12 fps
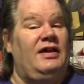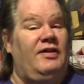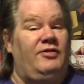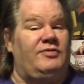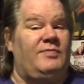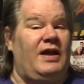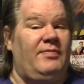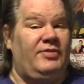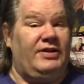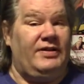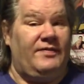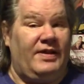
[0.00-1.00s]
it was My
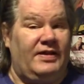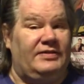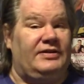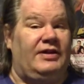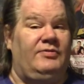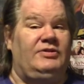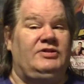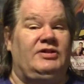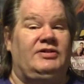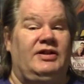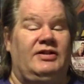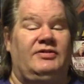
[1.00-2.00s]
Bloody Valentine with
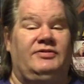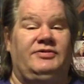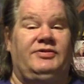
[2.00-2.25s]
Jensen Ackles.